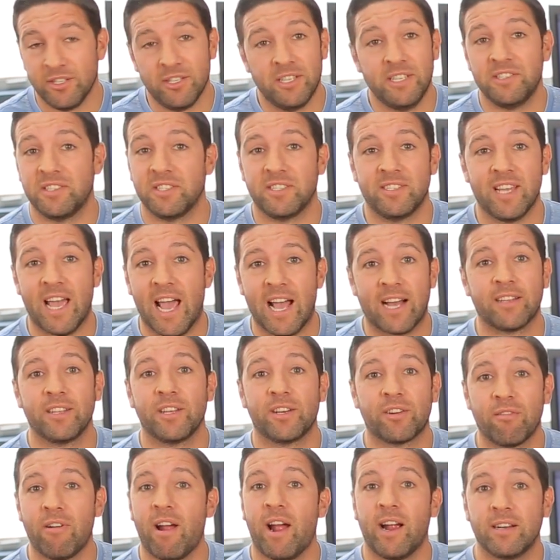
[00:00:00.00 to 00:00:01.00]
He's
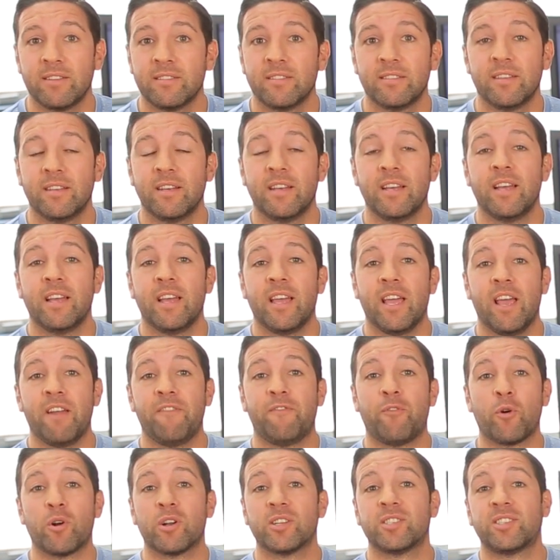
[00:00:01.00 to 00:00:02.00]
exactly correct.
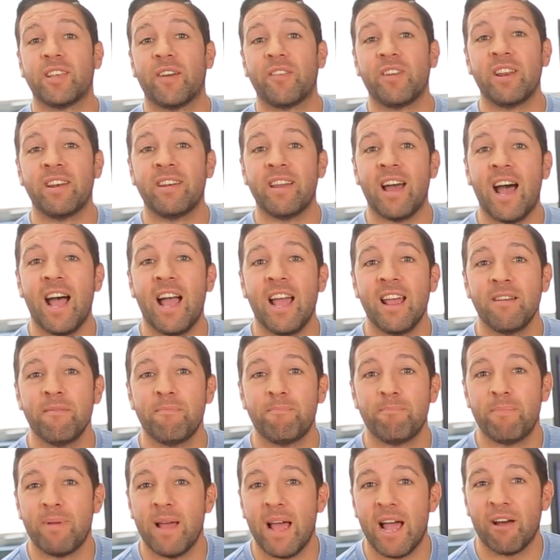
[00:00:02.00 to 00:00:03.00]
And
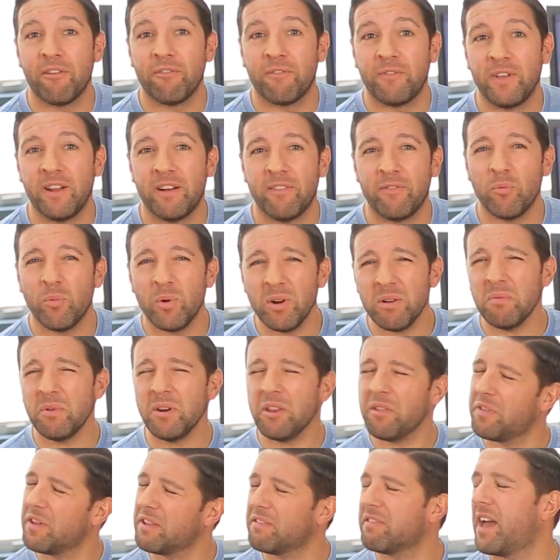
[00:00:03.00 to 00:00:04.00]
479 pound-feet of, what
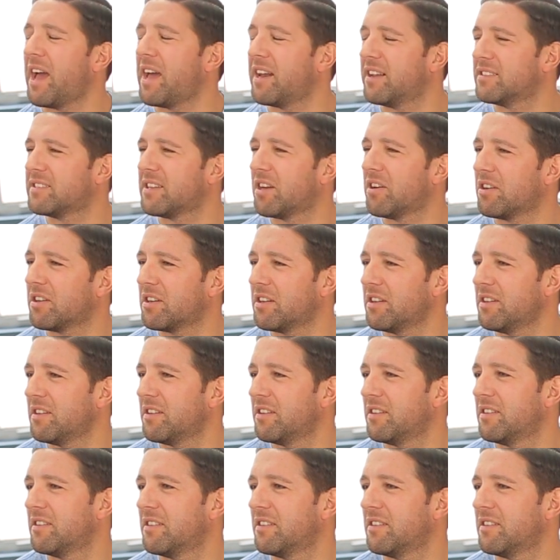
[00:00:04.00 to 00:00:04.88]
do you think that is, Erica?